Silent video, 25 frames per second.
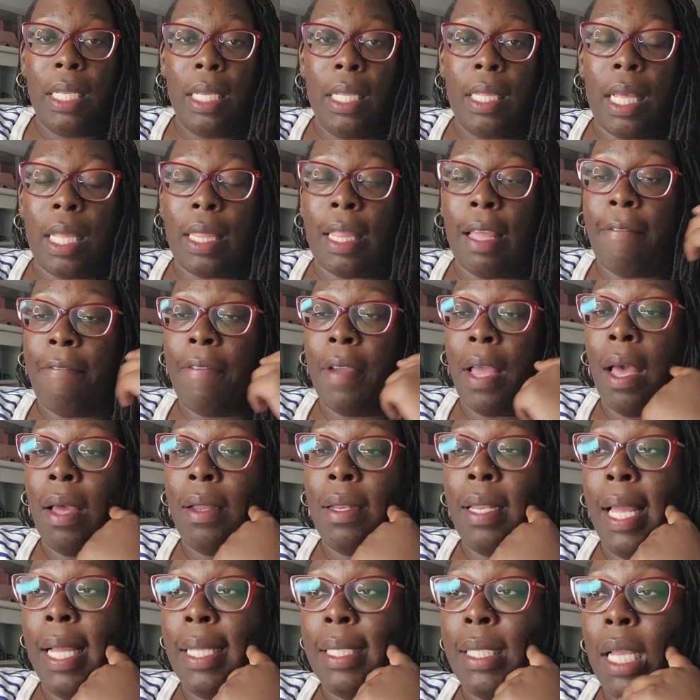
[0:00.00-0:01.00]
money that they
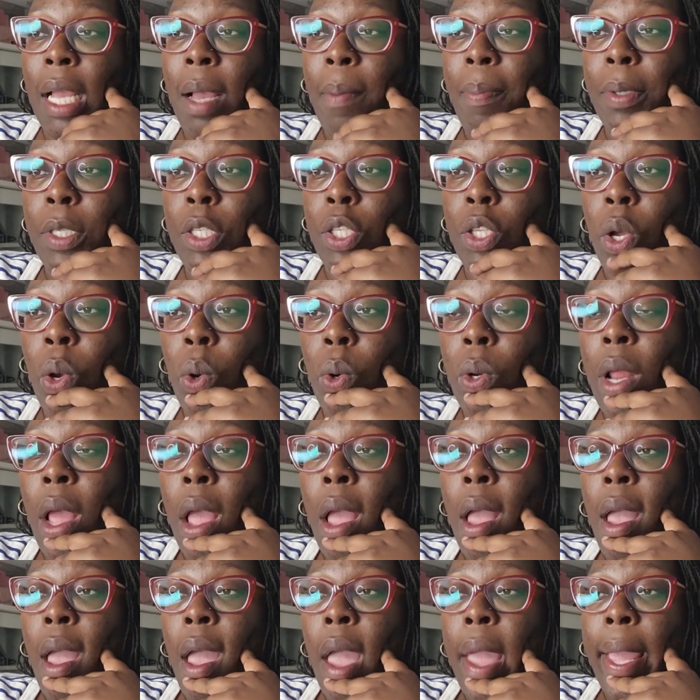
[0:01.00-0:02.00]
found last
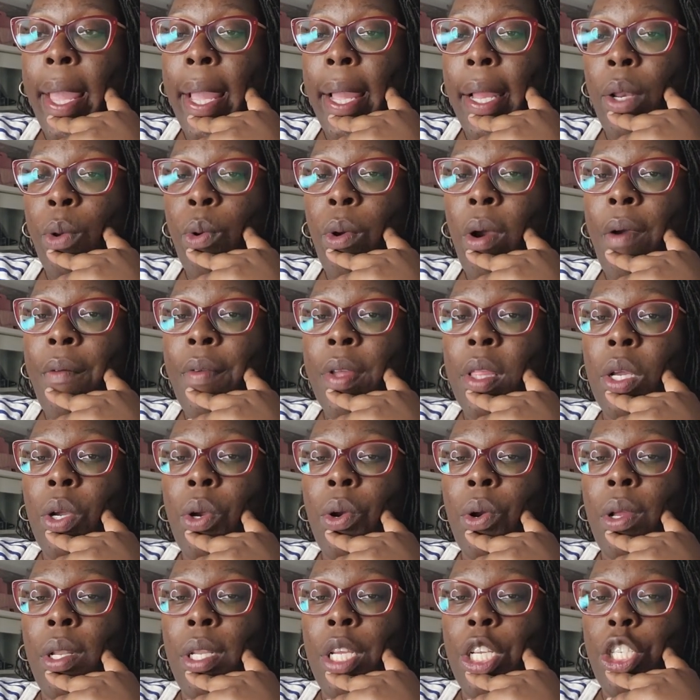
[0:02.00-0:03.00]
episode. And whoever
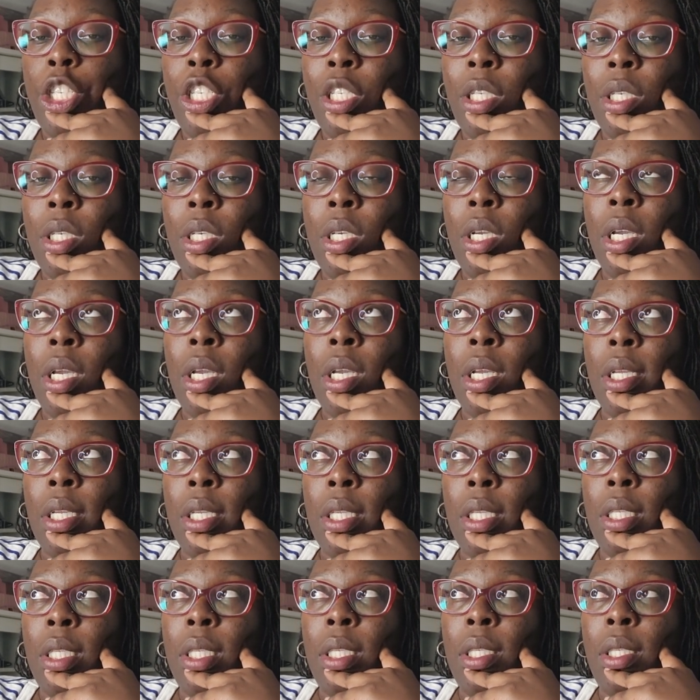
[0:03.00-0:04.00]
the girl is, she
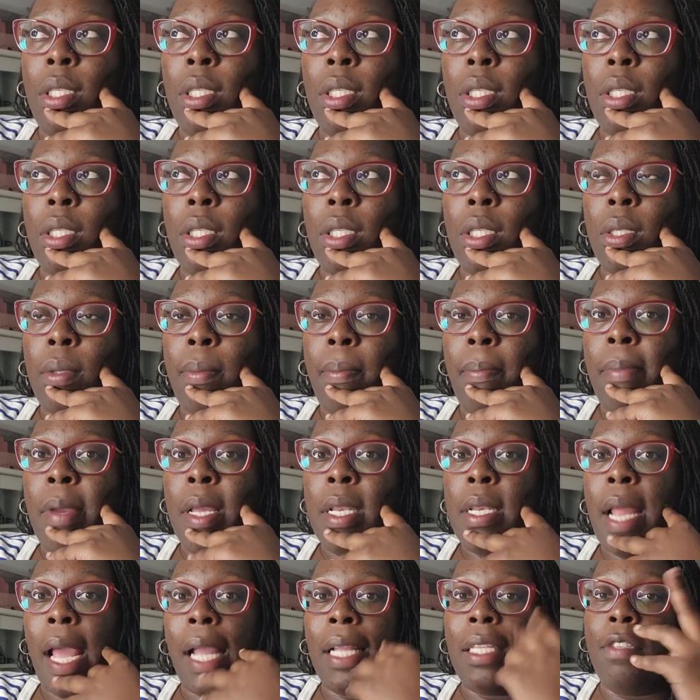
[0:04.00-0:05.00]
is
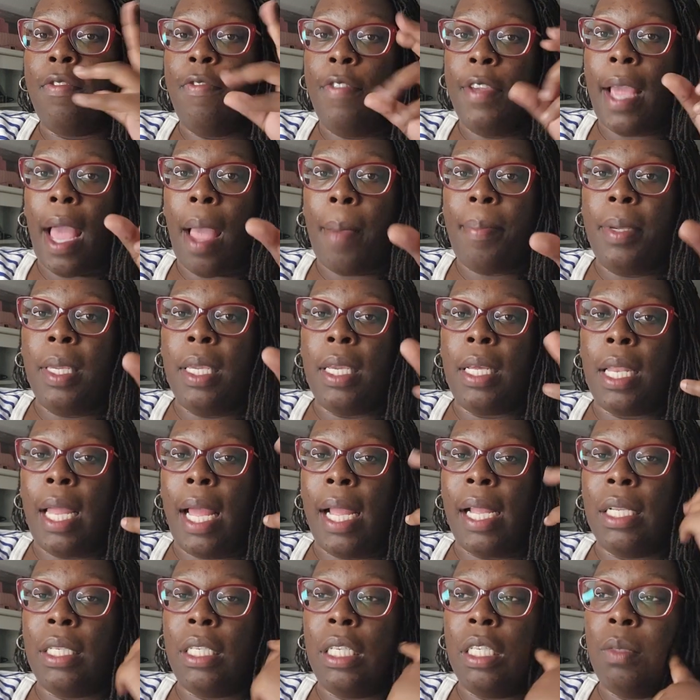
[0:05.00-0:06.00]
Midnight's V I P
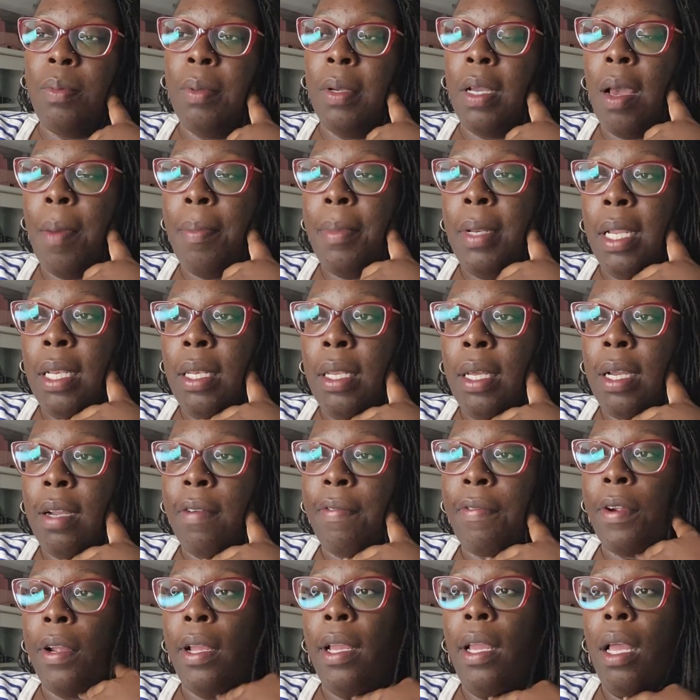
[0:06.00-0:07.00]
client. She's been coming in
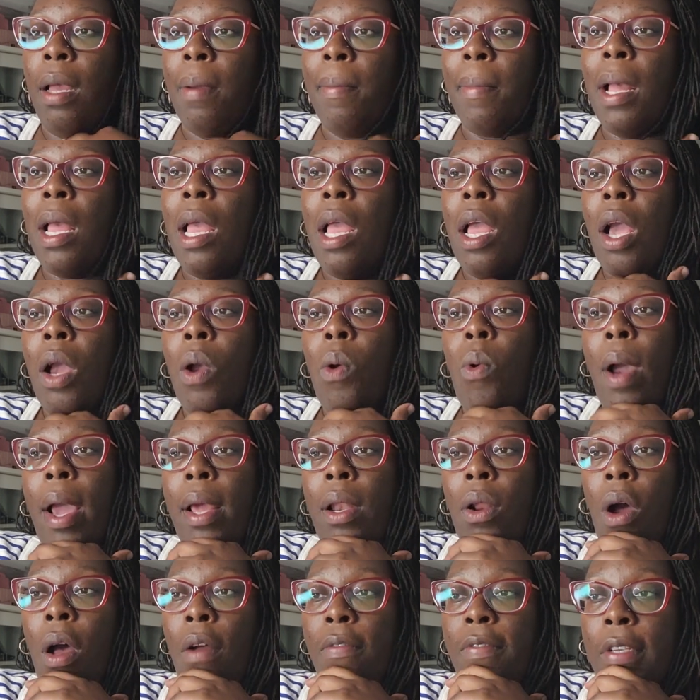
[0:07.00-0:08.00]
looking for him
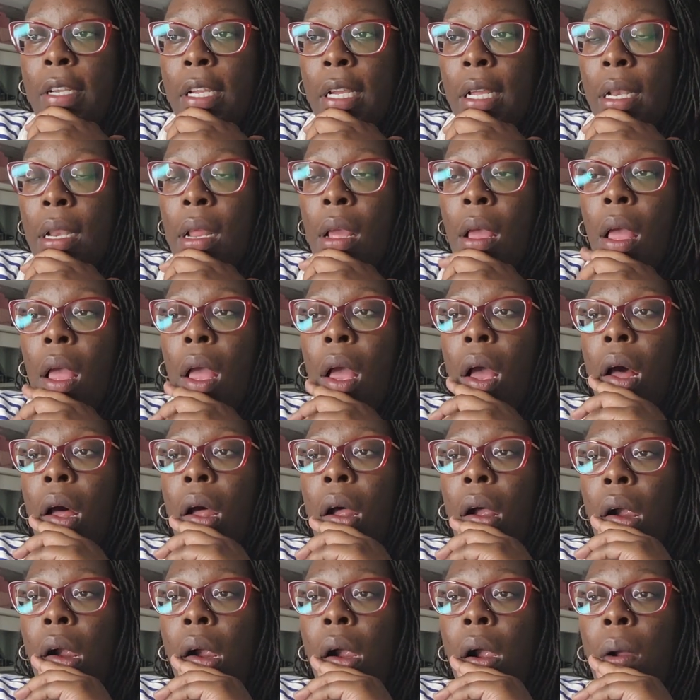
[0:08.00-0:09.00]
quite often.
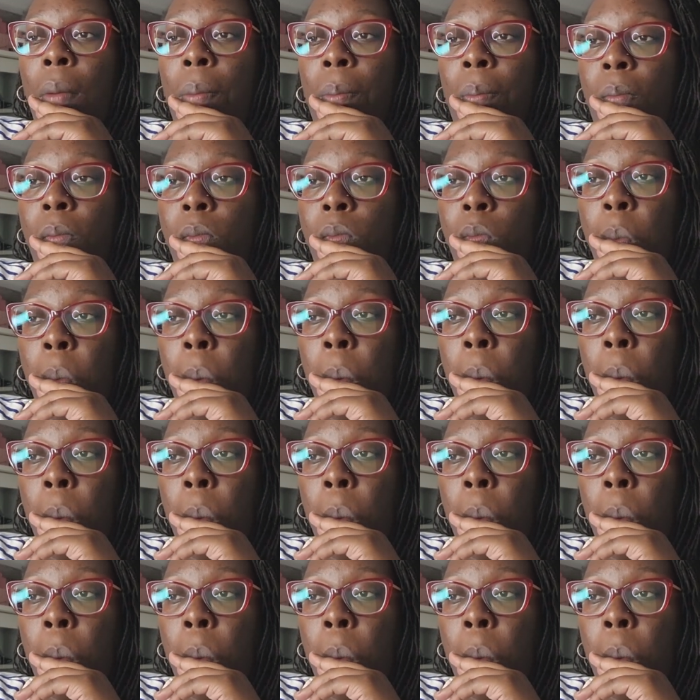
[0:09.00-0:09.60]
Um,